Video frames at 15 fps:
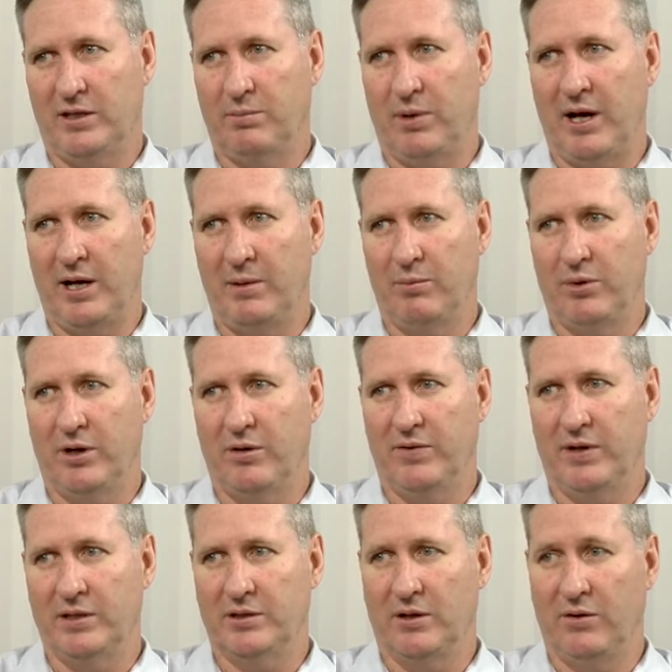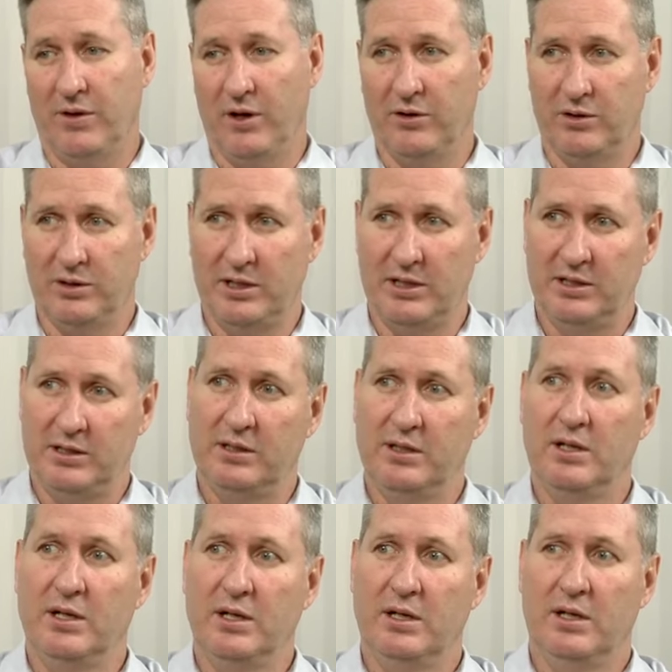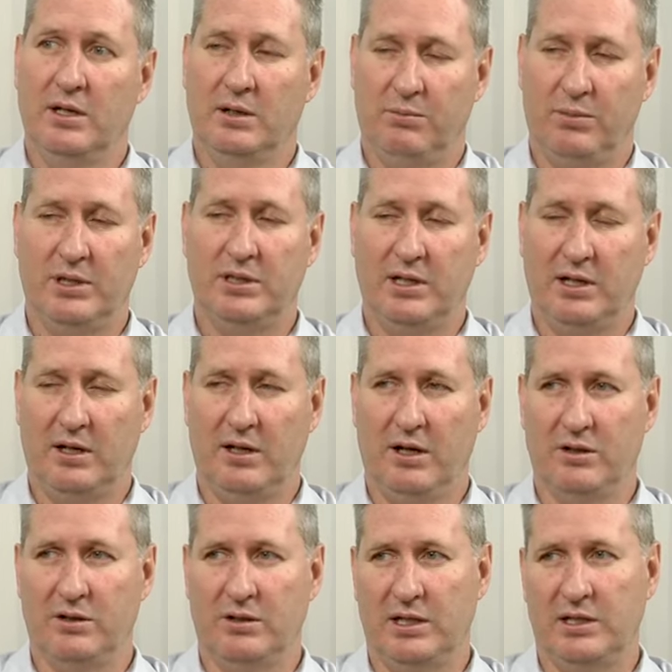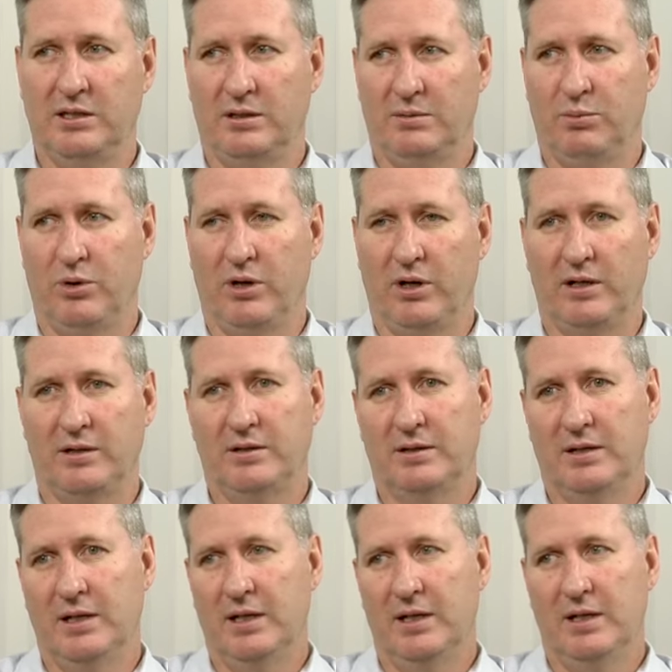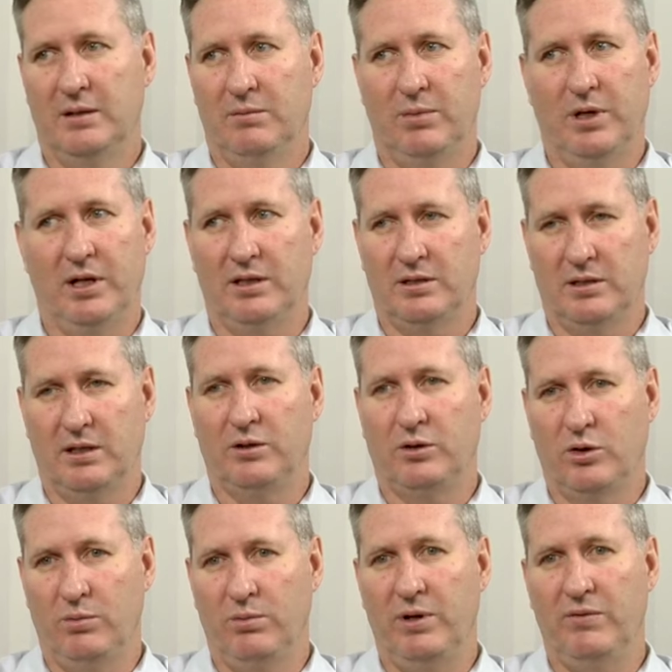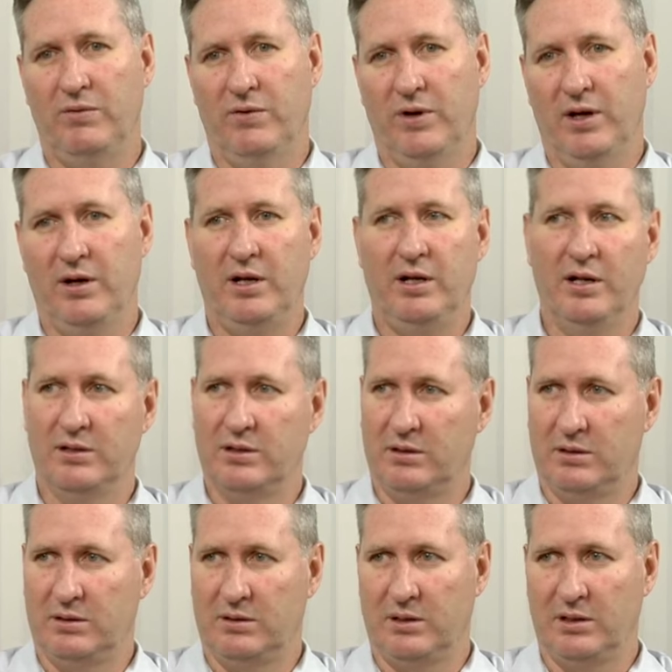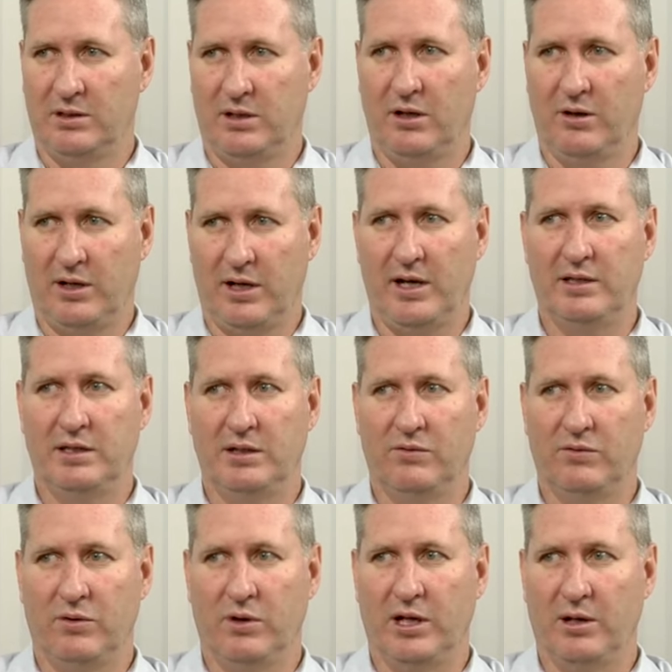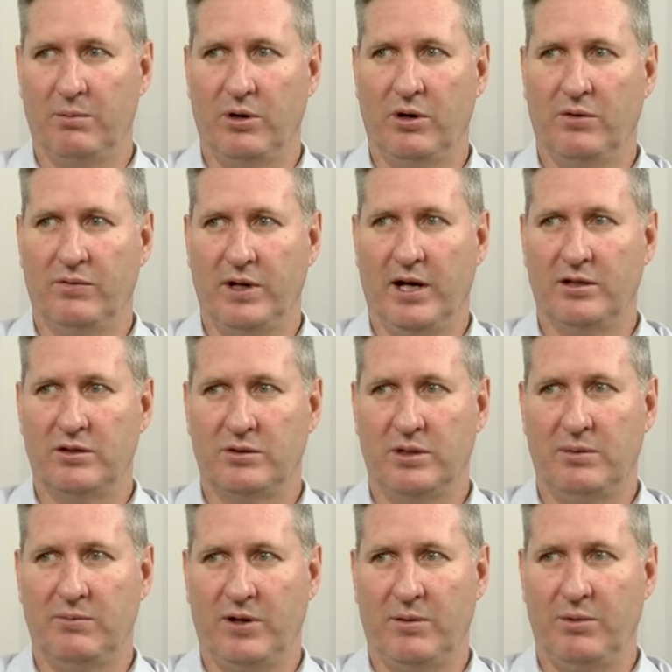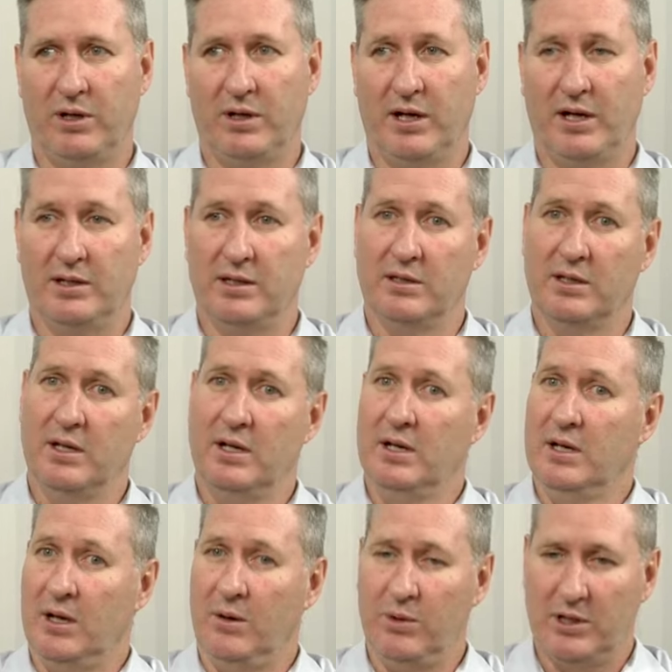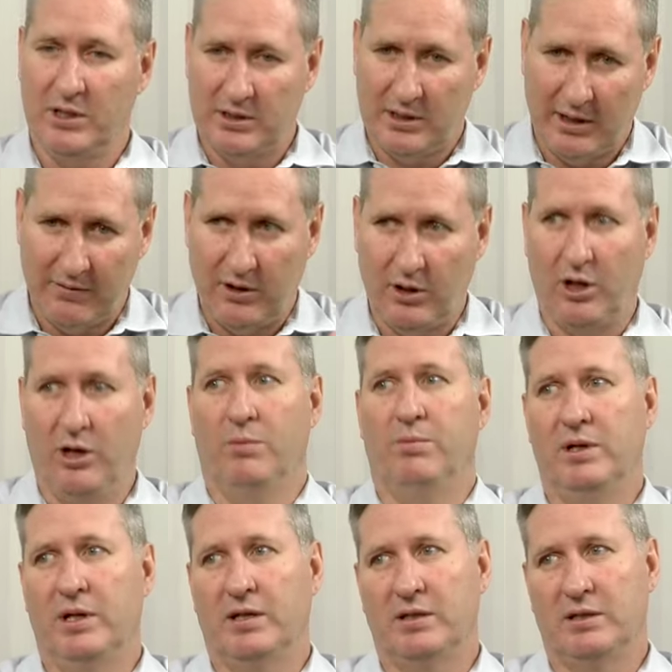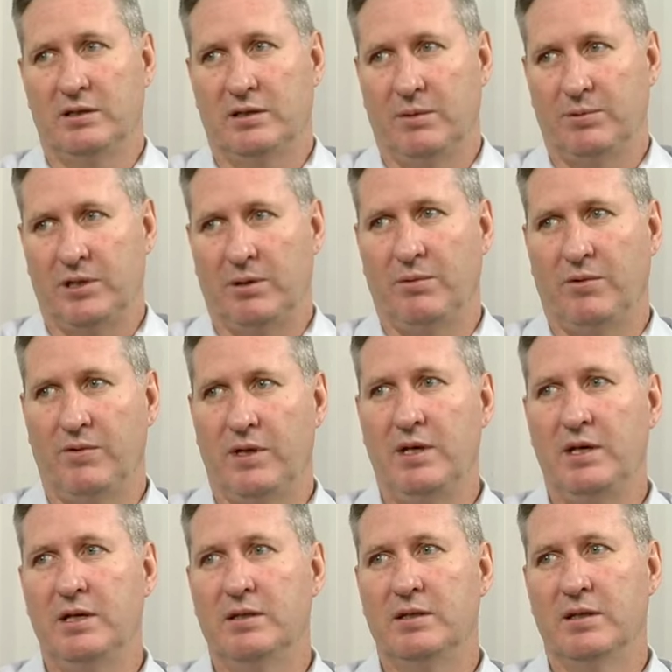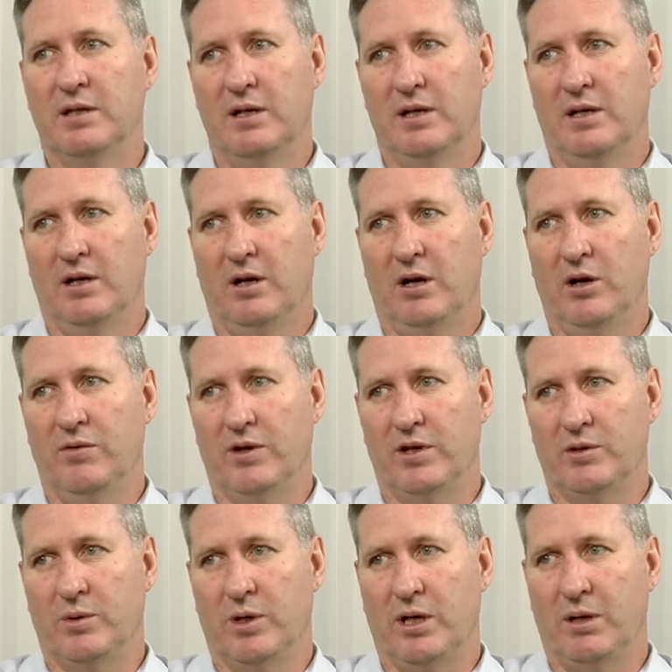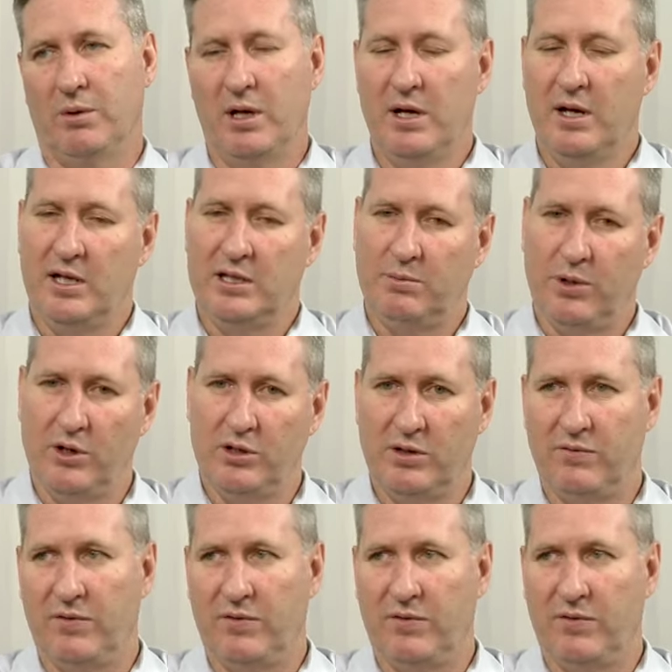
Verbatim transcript: buying profiles of those niche, particularly those niche products. But it could be very dislocating for a number of downstream fabricators, and we just have to hope it doesn't tip some of these over as well. I suppose